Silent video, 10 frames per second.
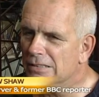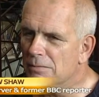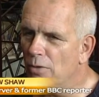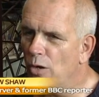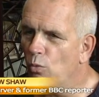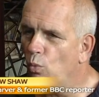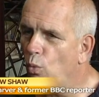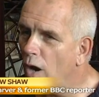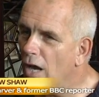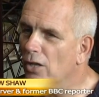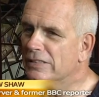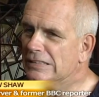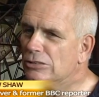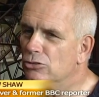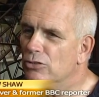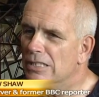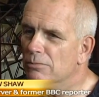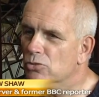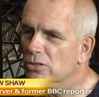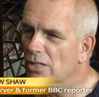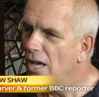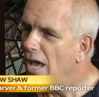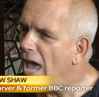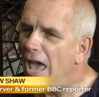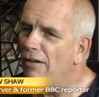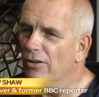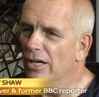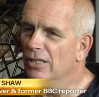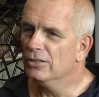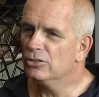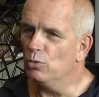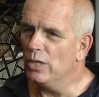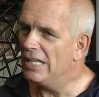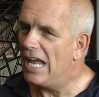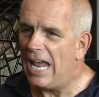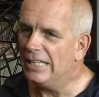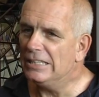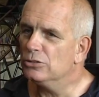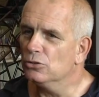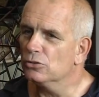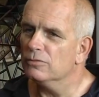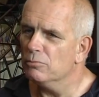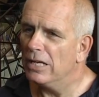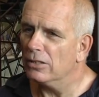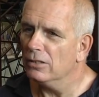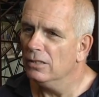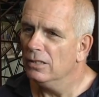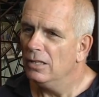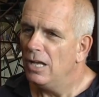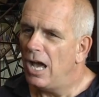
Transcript: in my wildest dreams ever to win any sort of medal. I